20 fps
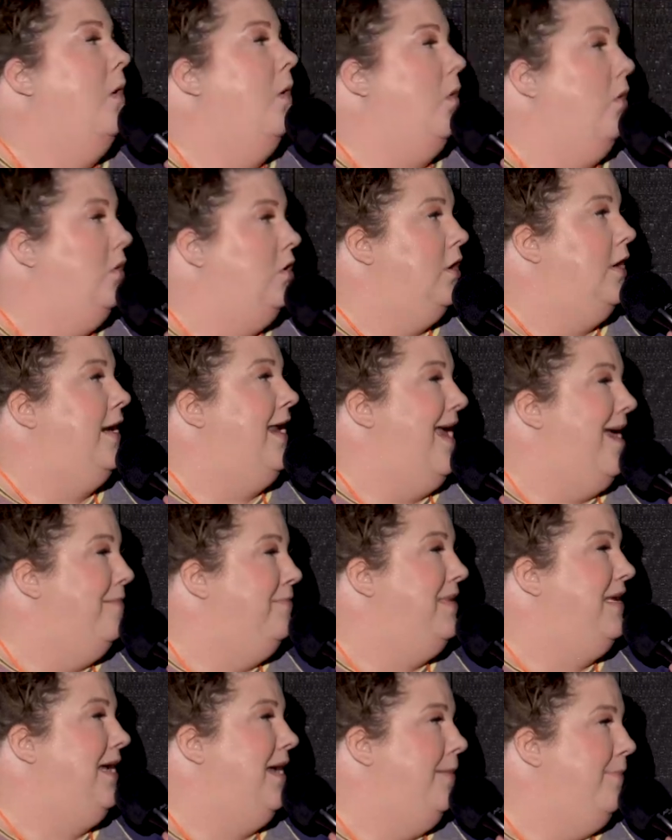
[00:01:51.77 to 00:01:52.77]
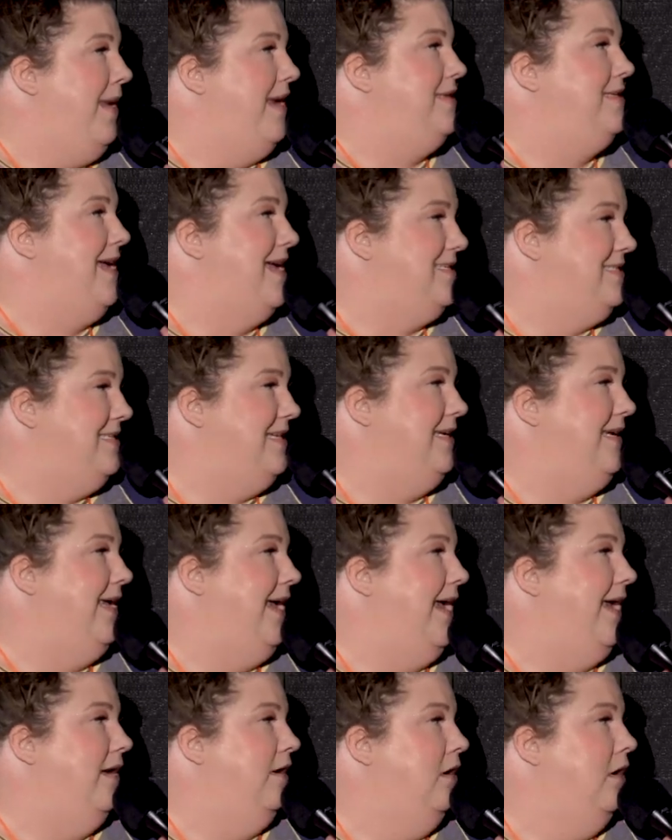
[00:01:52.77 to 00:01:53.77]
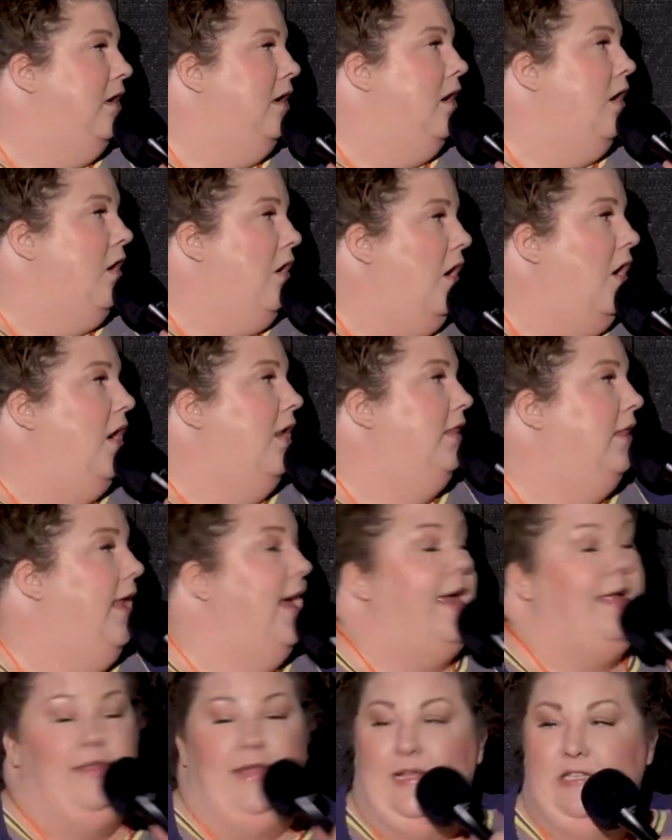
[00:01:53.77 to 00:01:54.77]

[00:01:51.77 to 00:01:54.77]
order an MDMA testing kit online.